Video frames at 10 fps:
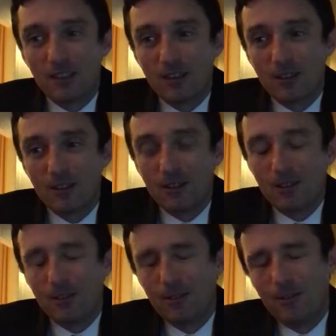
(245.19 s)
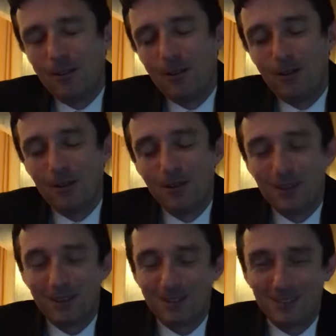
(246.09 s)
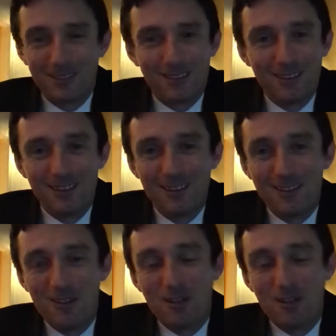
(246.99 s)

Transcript: I thought, oh no, no.